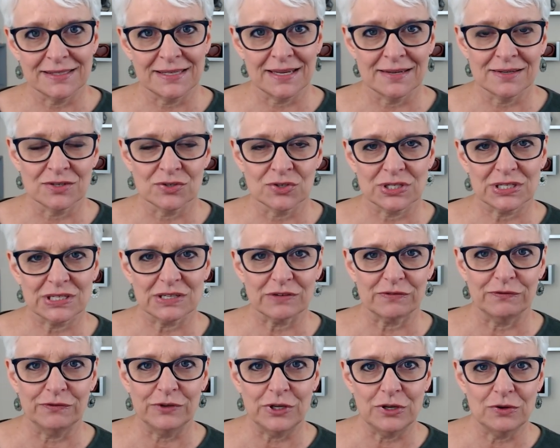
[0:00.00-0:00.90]
These are just a
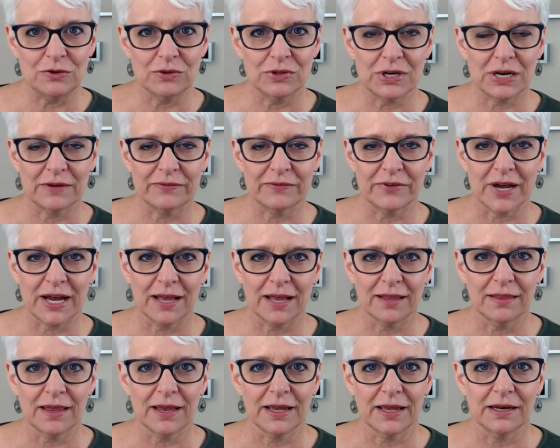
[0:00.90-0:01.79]
few that I've
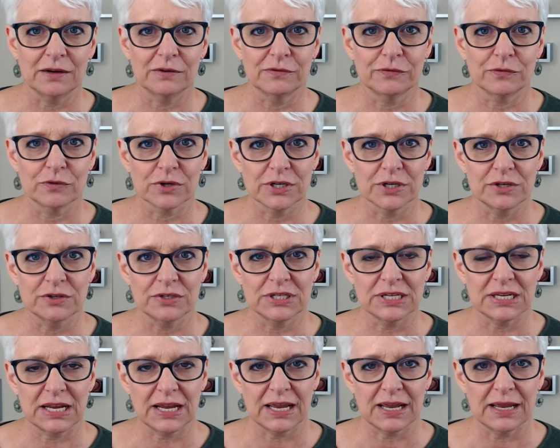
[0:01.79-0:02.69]
highlighted for you
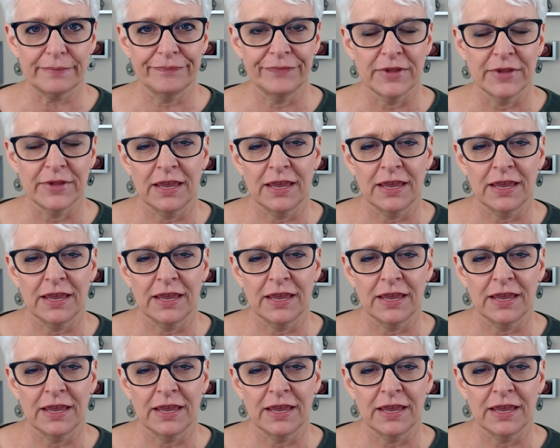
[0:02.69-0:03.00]
today.